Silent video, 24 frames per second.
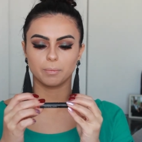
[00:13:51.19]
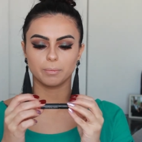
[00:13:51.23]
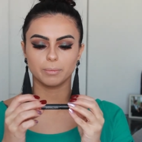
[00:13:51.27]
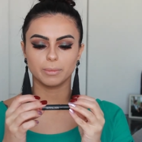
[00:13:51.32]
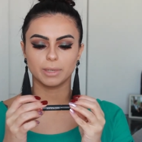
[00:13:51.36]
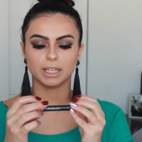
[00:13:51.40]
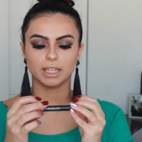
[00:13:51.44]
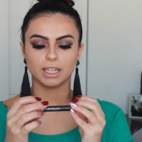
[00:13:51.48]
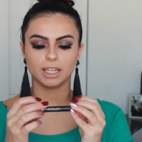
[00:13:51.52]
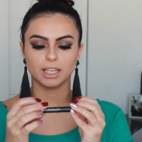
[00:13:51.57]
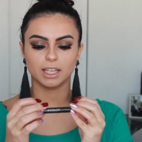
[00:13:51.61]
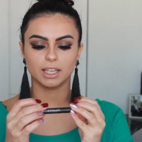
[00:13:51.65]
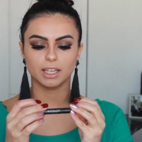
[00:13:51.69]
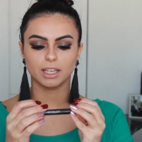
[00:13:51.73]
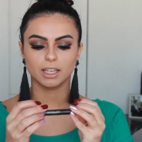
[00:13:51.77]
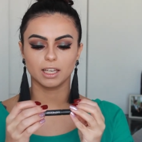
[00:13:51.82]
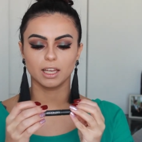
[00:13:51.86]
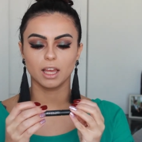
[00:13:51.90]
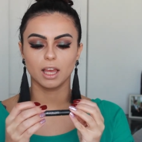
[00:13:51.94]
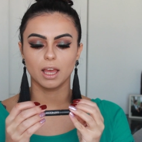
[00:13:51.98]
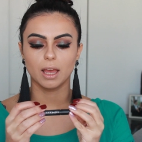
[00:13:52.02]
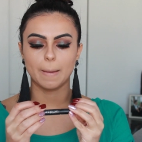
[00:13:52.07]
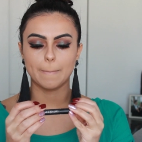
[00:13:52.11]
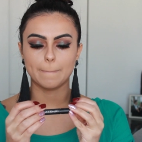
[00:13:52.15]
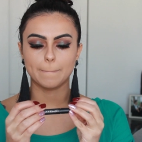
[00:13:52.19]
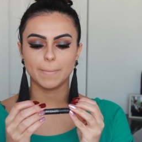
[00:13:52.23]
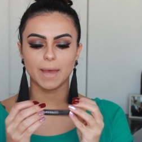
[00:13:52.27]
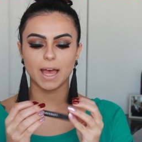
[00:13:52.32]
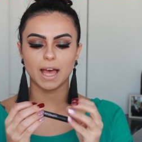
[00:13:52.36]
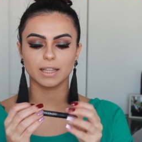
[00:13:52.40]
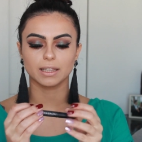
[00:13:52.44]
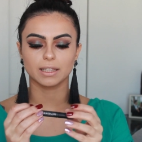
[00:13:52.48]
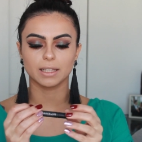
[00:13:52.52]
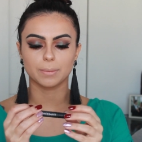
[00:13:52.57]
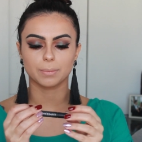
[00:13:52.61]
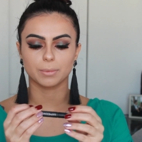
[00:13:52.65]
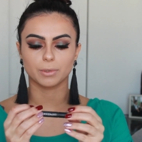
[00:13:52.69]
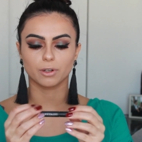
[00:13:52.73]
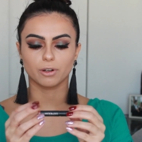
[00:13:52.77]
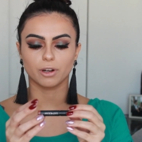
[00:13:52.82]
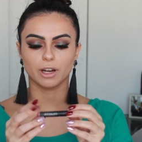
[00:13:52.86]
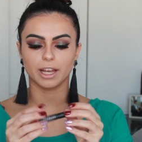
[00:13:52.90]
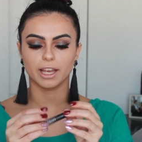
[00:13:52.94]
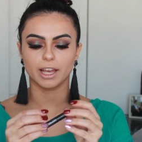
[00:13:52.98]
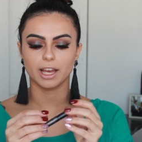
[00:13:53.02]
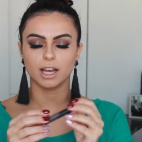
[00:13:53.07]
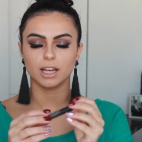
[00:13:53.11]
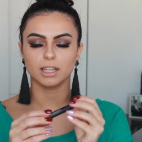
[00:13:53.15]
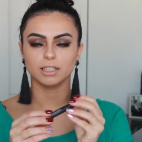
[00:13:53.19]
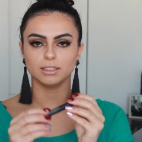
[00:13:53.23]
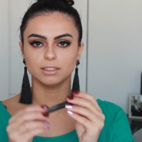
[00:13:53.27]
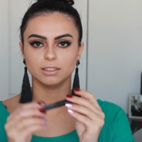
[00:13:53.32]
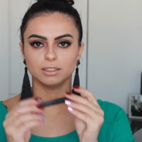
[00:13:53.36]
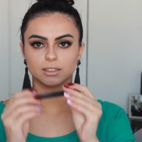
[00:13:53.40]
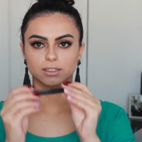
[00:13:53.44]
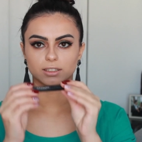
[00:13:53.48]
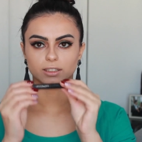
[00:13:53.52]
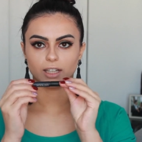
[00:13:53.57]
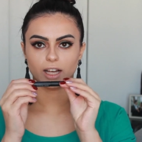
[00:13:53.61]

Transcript: Mini Matte Lip Crayon.